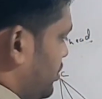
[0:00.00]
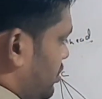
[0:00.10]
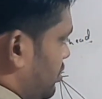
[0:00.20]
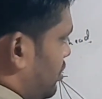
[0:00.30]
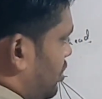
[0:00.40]
square.
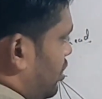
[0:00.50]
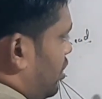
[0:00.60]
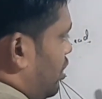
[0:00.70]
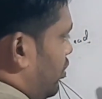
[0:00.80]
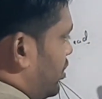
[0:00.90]

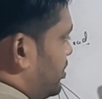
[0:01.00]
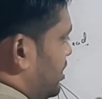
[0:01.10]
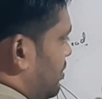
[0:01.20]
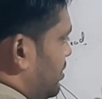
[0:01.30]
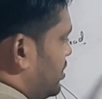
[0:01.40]
Okay,
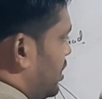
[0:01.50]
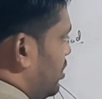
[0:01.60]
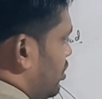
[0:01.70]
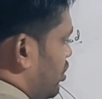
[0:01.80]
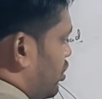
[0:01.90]
CM is there.
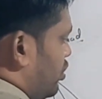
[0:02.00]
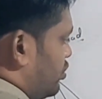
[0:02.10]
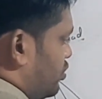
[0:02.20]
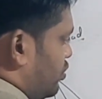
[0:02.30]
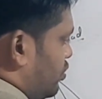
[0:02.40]

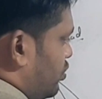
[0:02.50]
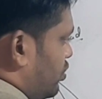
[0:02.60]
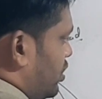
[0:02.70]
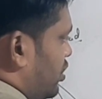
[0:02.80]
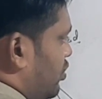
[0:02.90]

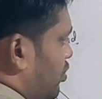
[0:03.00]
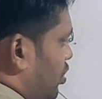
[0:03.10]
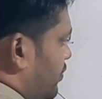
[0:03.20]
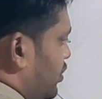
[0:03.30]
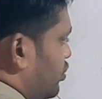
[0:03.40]
So
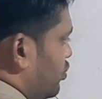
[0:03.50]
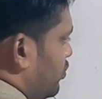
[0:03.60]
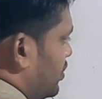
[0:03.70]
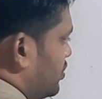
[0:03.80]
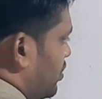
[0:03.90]
of the 2,
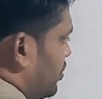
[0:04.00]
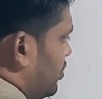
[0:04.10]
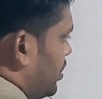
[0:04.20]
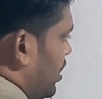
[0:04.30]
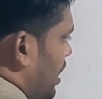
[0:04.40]
which
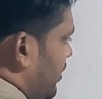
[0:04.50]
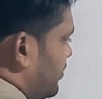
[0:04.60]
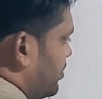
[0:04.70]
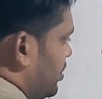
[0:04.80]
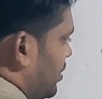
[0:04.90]
one have
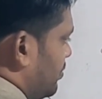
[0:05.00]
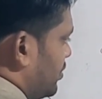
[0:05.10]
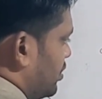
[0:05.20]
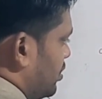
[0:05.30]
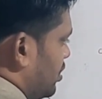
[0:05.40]
CM?
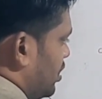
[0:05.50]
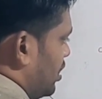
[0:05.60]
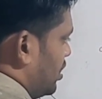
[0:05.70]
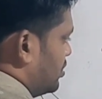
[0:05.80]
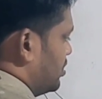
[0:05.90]

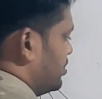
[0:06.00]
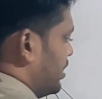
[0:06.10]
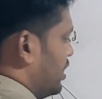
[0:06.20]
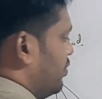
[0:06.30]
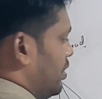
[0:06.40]
So the
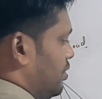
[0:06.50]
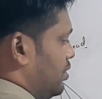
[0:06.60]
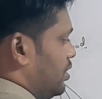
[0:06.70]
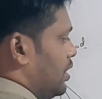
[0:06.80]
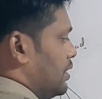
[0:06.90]
second one.
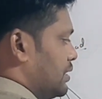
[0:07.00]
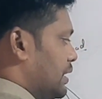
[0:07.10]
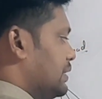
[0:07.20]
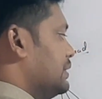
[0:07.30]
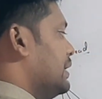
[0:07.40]
So
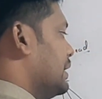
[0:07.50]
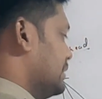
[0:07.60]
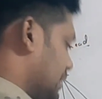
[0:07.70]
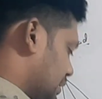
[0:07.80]
is it necessary